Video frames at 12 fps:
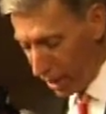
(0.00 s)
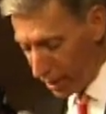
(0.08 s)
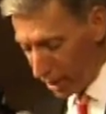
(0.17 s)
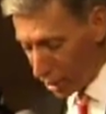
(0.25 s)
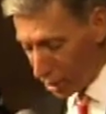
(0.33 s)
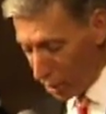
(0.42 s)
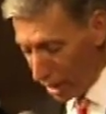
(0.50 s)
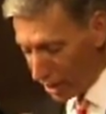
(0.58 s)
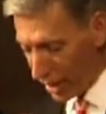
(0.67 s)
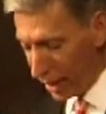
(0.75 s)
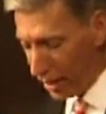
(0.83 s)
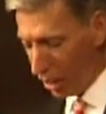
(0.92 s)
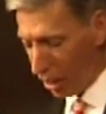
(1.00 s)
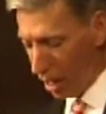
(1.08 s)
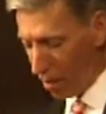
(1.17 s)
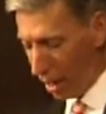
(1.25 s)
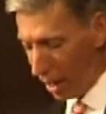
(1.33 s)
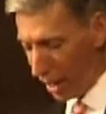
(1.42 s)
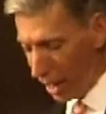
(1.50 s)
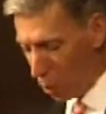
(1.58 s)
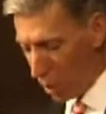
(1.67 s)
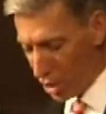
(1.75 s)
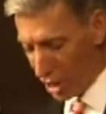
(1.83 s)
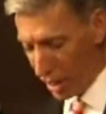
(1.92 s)
distressing dilemma in
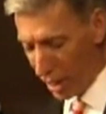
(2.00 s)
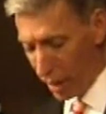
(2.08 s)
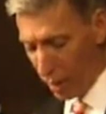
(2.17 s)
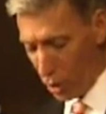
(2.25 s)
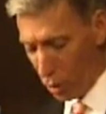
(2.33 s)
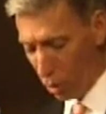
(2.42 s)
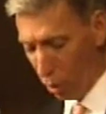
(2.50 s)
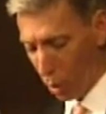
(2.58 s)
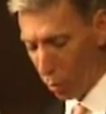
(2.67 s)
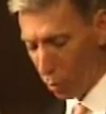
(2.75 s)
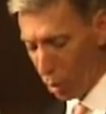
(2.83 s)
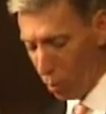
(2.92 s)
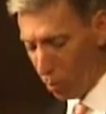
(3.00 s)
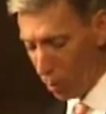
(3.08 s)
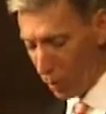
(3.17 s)
which an individual or group